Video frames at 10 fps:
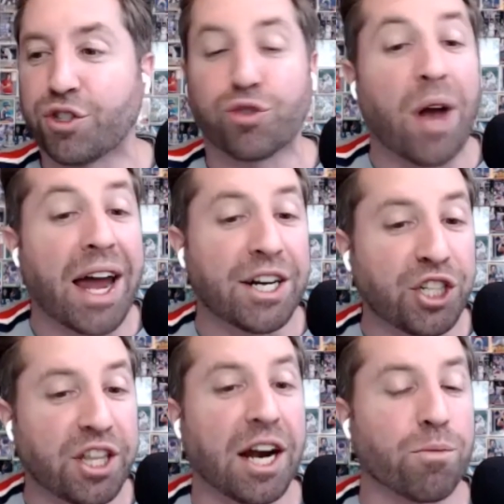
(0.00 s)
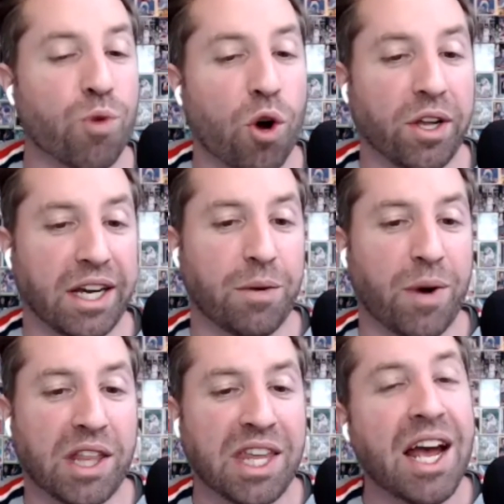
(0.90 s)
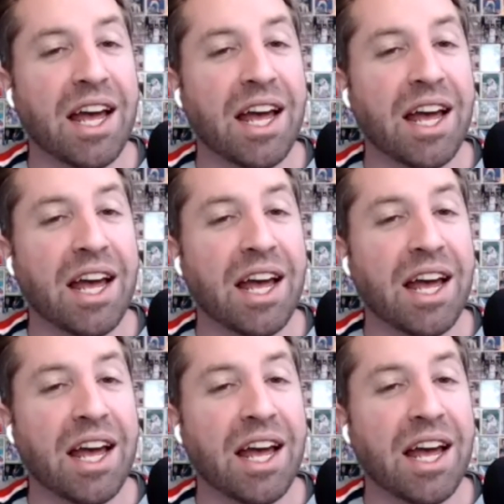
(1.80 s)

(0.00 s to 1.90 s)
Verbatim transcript: strategy that I'm rolling in with,